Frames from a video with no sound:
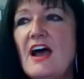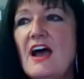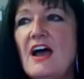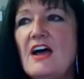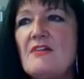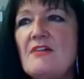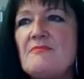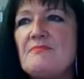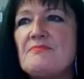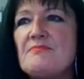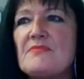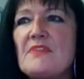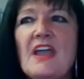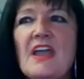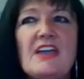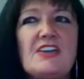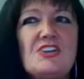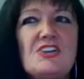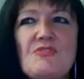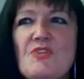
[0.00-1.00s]
Um,
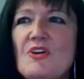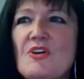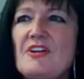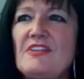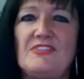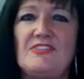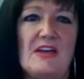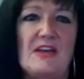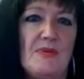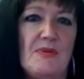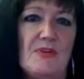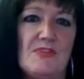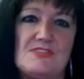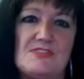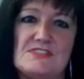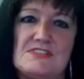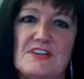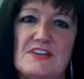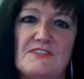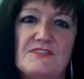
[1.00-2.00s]
you've got to stay
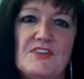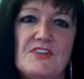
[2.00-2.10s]
positive.